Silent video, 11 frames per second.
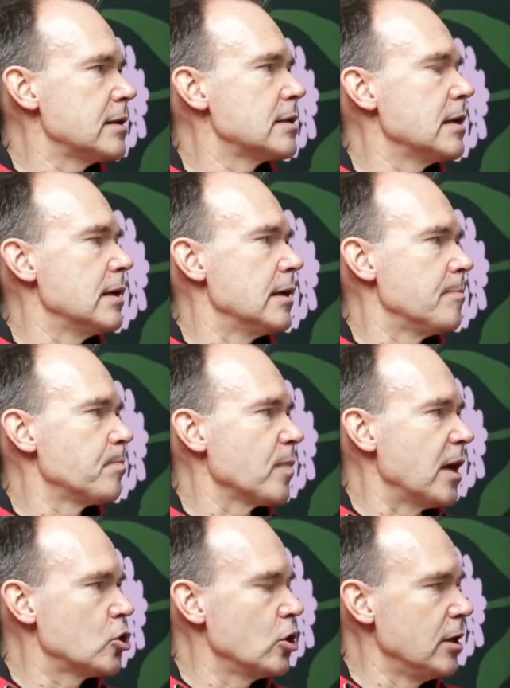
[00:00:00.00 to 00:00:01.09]

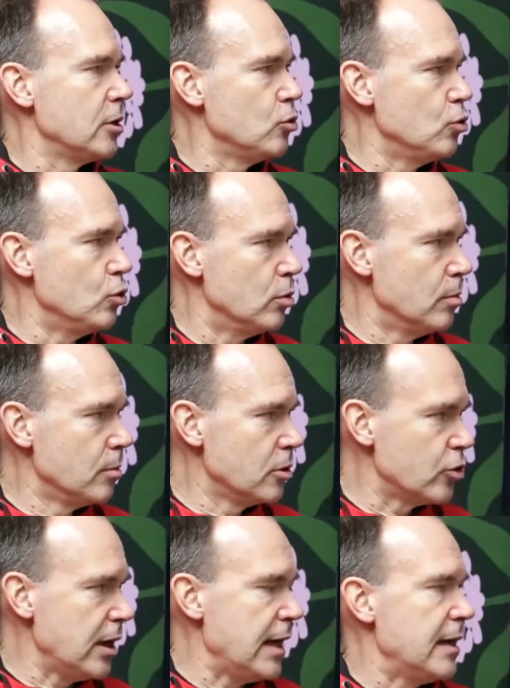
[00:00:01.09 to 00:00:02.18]
actually to
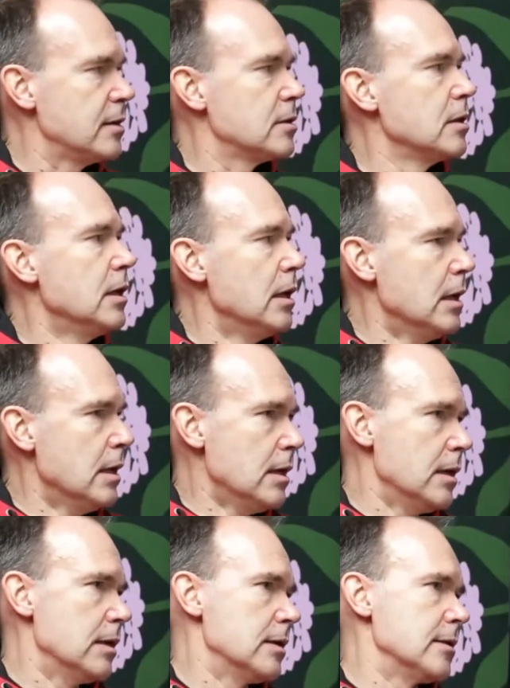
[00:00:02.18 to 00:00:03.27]
create
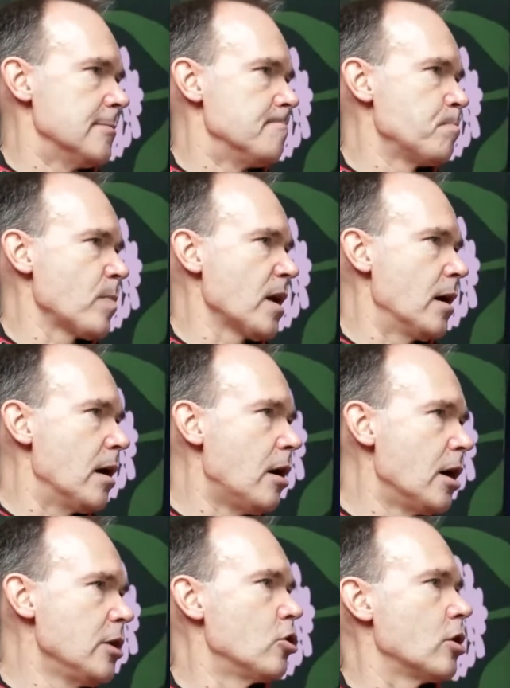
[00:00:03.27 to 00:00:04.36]
a
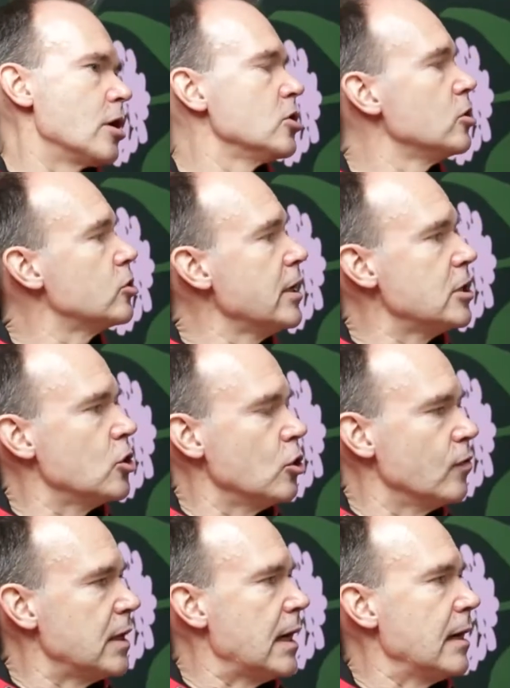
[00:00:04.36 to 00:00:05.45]
higher concentration
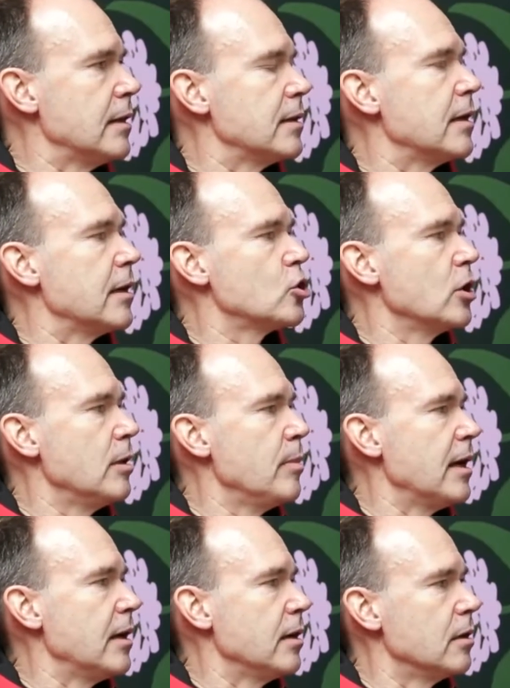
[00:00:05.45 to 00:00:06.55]
of talent and actually
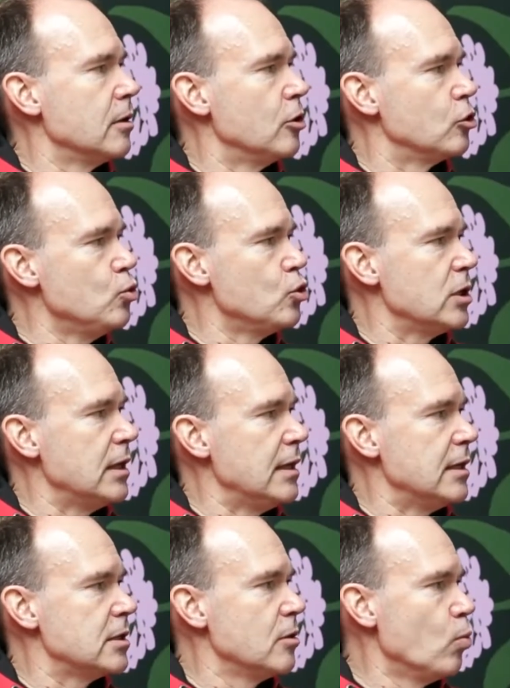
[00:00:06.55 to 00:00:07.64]
making the 2
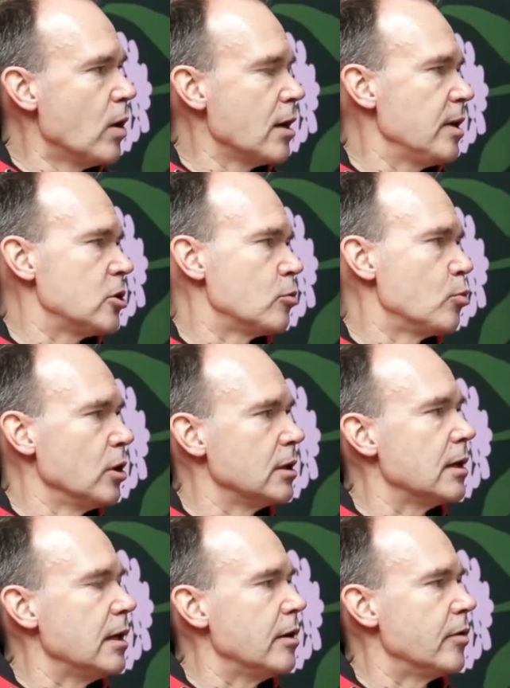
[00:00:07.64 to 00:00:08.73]
cities one
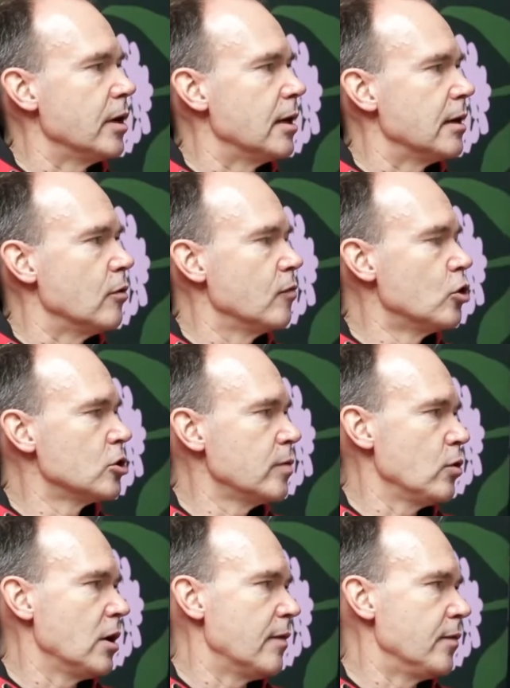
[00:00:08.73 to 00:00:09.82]
metropolitan area. And of course, when
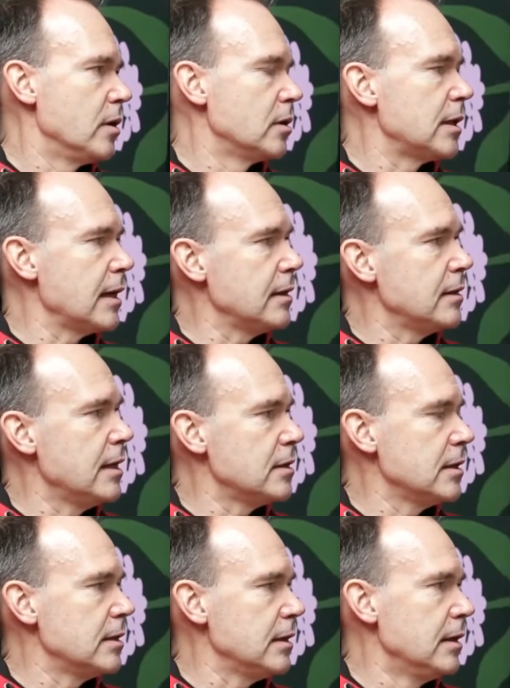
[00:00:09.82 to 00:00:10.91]
you have talent
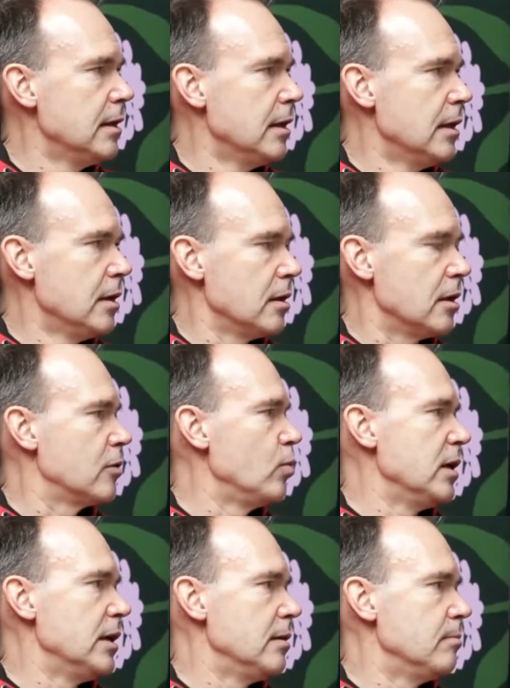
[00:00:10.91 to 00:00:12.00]
density, like we